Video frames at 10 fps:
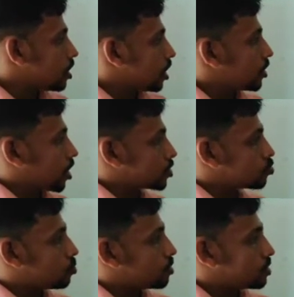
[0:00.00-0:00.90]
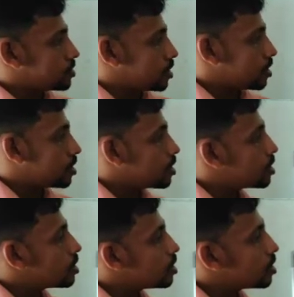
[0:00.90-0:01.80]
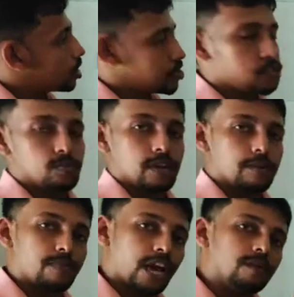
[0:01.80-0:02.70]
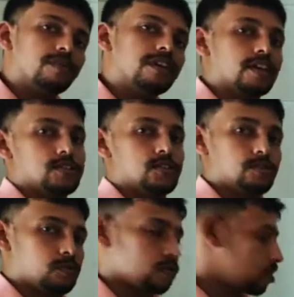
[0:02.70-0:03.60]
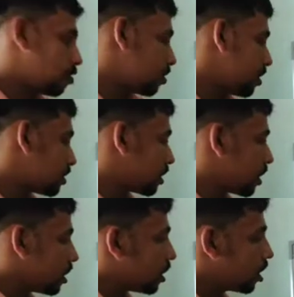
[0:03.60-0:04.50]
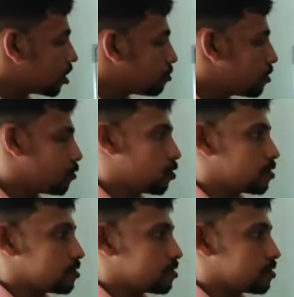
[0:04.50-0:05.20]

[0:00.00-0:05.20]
A grasshopper is a consumer, a primary consumer, or it's a herbivore.